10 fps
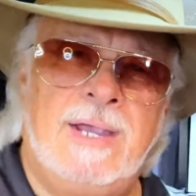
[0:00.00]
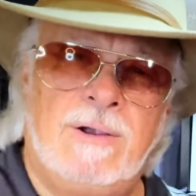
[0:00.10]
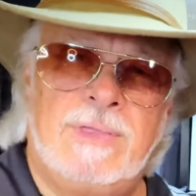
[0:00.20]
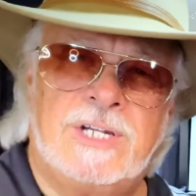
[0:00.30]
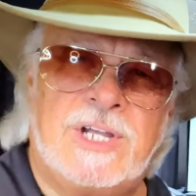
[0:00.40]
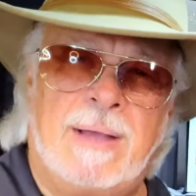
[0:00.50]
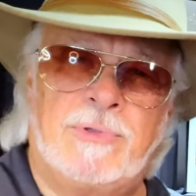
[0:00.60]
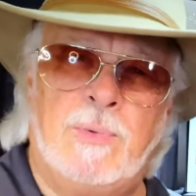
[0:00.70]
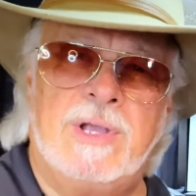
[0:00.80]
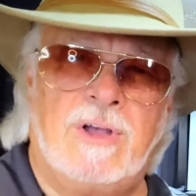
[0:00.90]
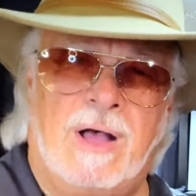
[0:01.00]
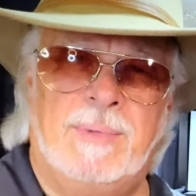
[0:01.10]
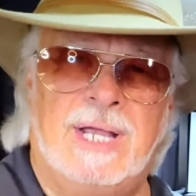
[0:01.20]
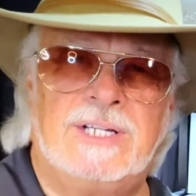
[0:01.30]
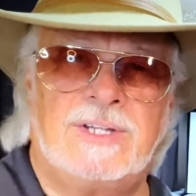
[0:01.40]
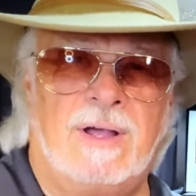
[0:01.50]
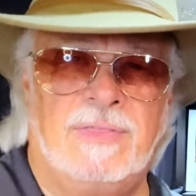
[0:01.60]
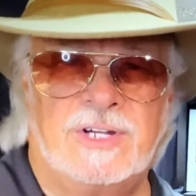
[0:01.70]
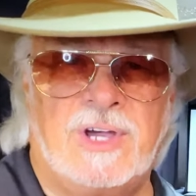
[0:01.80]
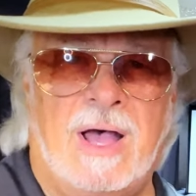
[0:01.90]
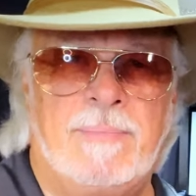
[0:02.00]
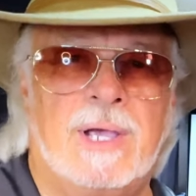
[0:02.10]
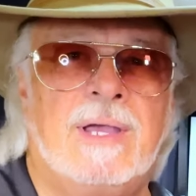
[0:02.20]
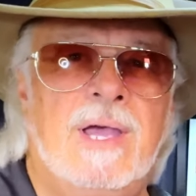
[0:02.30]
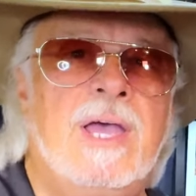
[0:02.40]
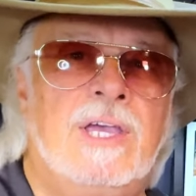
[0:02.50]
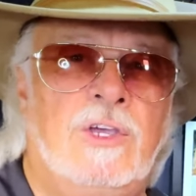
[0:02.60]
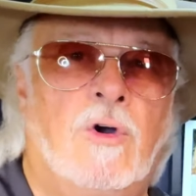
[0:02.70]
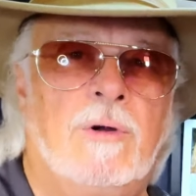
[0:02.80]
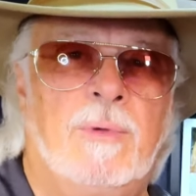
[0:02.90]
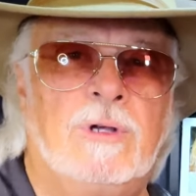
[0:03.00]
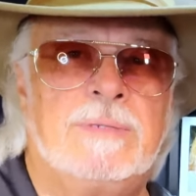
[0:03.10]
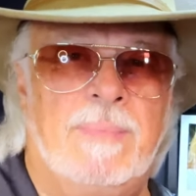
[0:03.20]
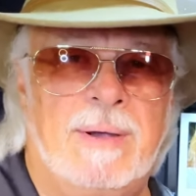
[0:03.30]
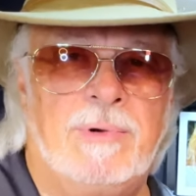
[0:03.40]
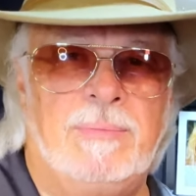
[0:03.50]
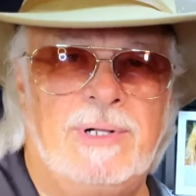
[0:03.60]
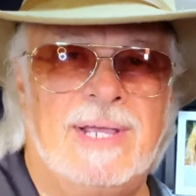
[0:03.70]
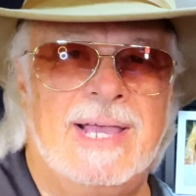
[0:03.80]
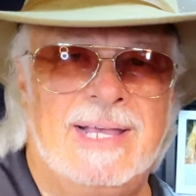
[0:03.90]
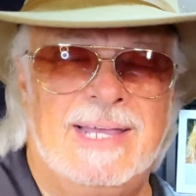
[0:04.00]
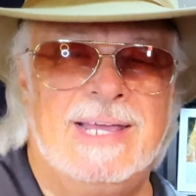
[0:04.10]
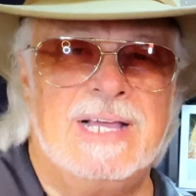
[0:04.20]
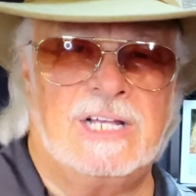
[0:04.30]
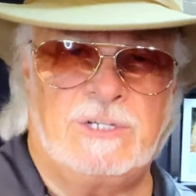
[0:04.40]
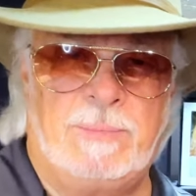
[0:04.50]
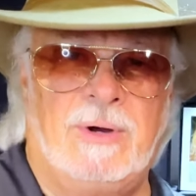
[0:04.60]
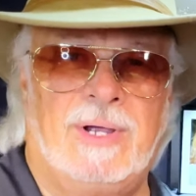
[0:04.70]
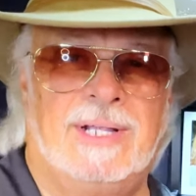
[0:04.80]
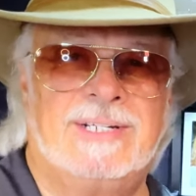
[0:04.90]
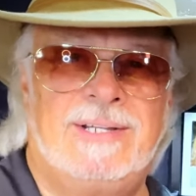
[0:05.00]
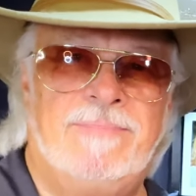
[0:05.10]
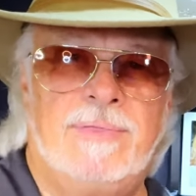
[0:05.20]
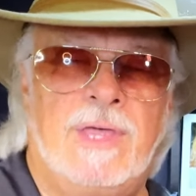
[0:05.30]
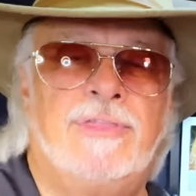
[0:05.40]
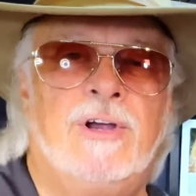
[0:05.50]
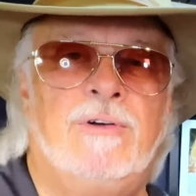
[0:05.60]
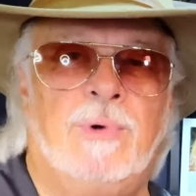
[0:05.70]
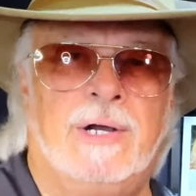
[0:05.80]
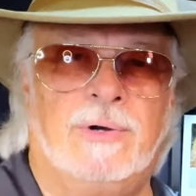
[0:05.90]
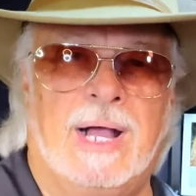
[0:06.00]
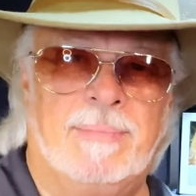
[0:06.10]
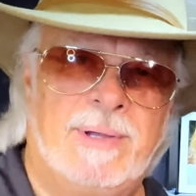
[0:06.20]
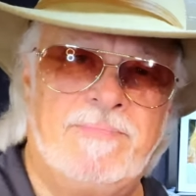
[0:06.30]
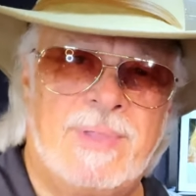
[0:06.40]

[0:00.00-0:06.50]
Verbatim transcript: Here are the top three comments on the topic Your Most Memorable Inky Experience. The third runner up.